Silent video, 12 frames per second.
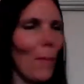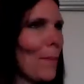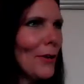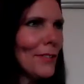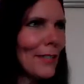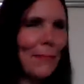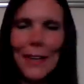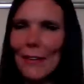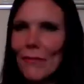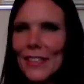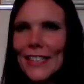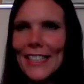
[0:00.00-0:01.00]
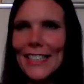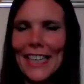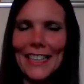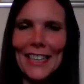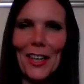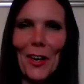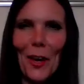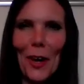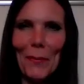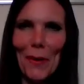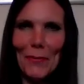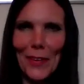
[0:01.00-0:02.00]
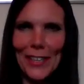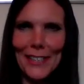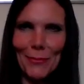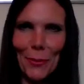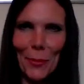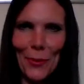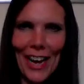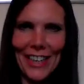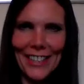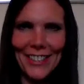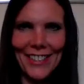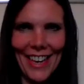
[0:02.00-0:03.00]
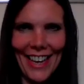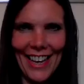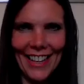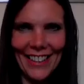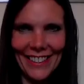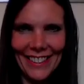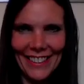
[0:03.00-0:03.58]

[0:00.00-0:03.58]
possibly visiting the climate festival next year.